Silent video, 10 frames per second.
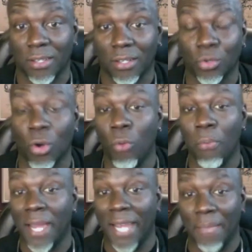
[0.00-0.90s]
grown
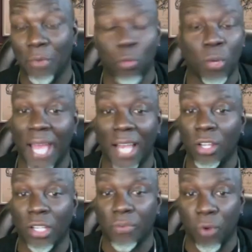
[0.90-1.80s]
men like me, we're not
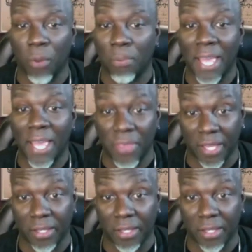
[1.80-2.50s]
looking for a plaything.